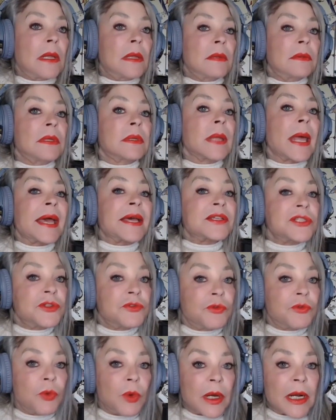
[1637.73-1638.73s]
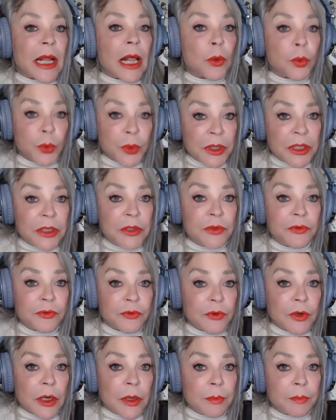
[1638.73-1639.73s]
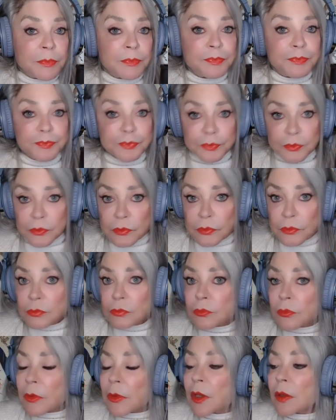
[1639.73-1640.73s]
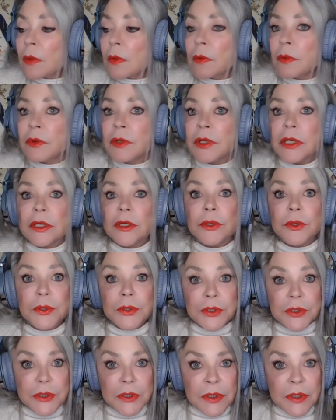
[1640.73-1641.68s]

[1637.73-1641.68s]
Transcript: the last of what I'll read from the good